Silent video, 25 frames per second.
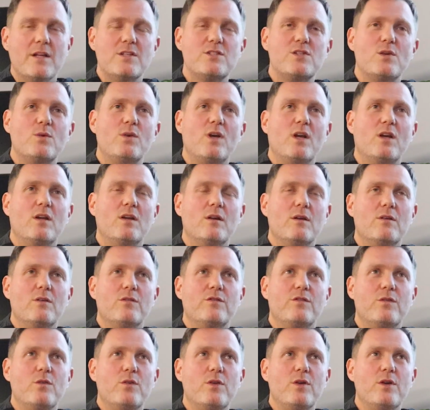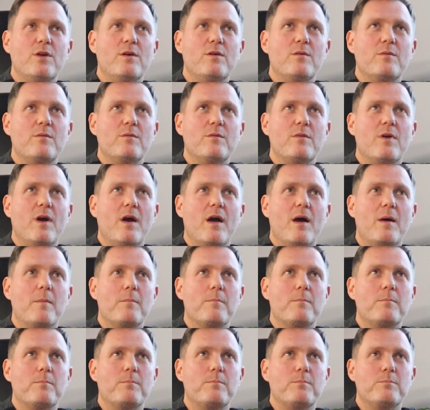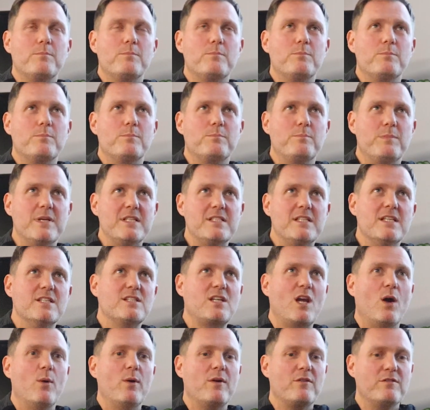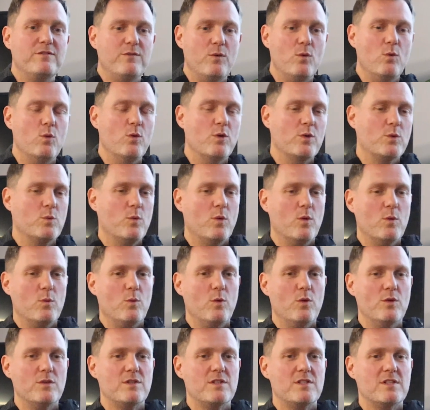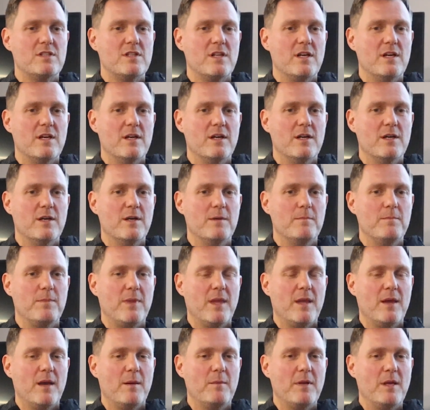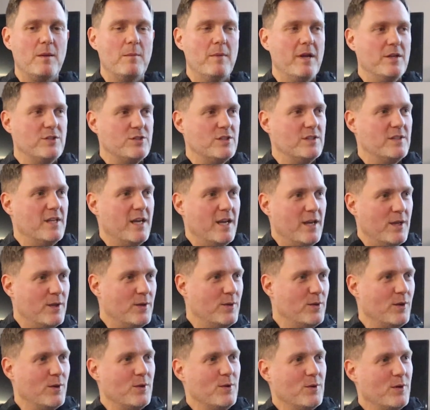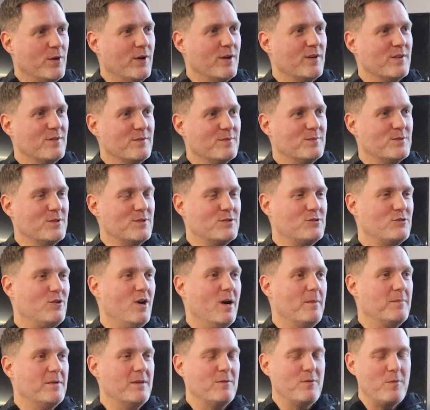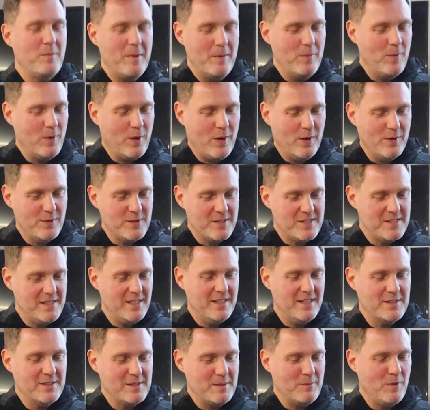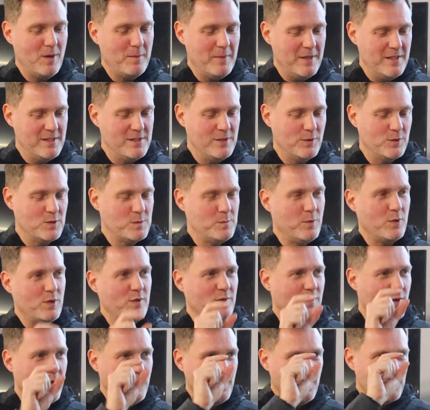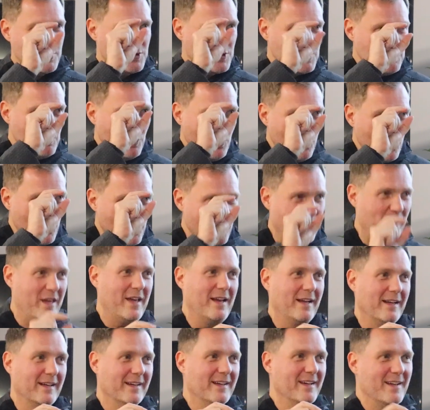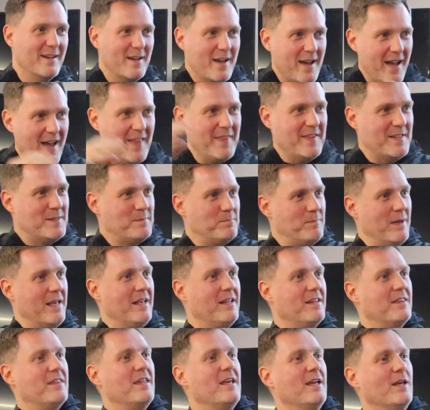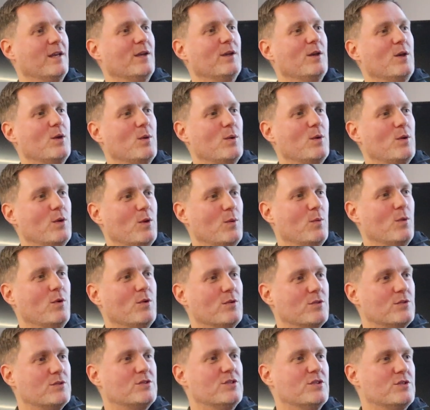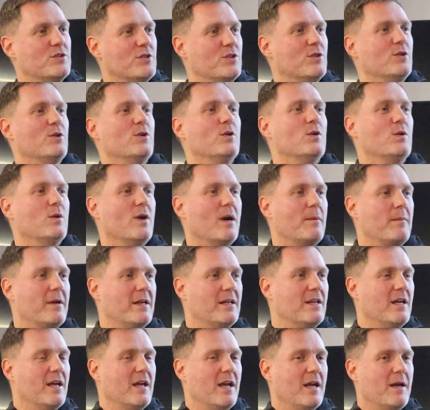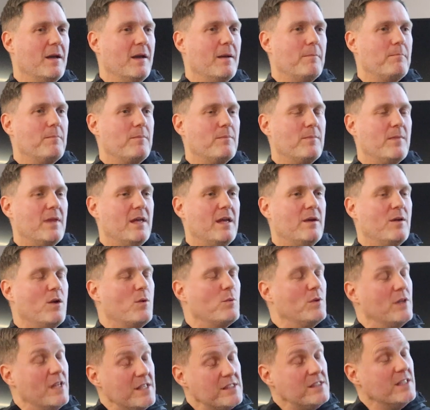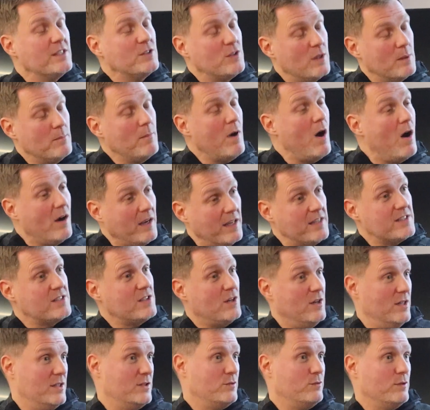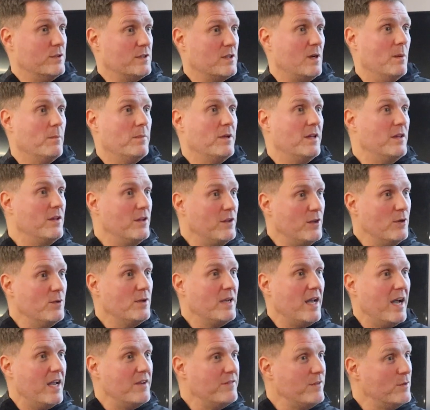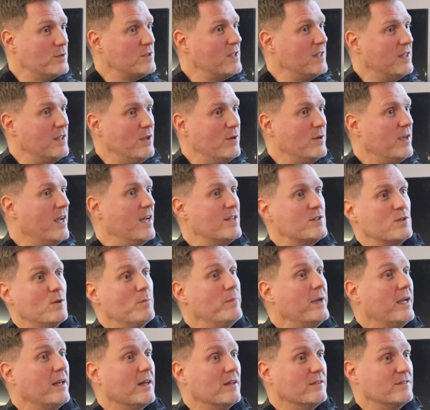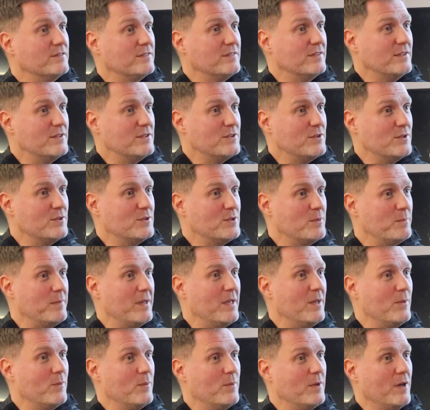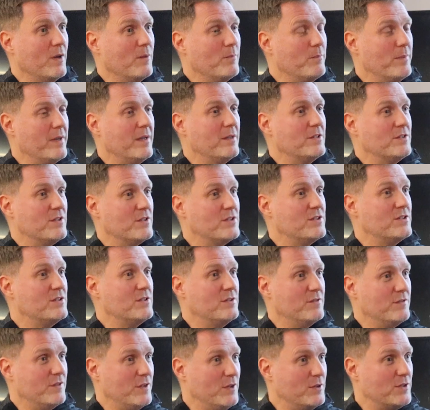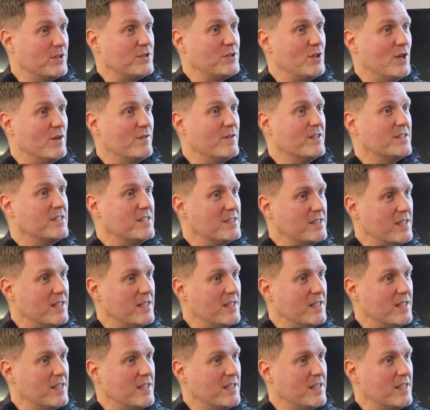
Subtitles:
And so for the business going forward, what's the, I mean, you mentioned there, you kind of described it if people can't because they might be listening on Spotify, a small thing and this big thing you want to do. I mean, listening to the market size, for example, in the UK, it feels like the UK is not big enough to be, big for you to service.